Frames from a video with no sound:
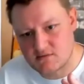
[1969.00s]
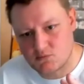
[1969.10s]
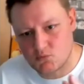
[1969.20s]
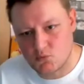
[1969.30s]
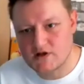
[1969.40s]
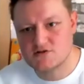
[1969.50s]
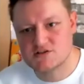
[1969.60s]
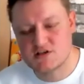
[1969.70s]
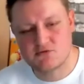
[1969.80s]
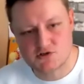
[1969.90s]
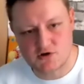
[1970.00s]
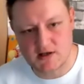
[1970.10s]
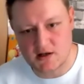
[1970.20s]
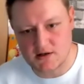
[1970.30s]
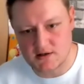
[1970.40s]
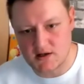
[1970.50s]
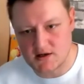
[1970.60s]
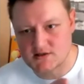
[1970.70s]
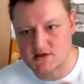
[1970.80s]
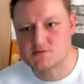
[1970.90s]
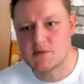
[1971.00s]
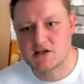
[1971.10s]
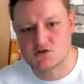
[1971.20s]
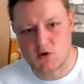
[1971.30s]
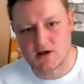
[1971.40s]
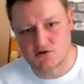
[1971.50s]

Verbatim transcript: when you see restraint and, and it does make its way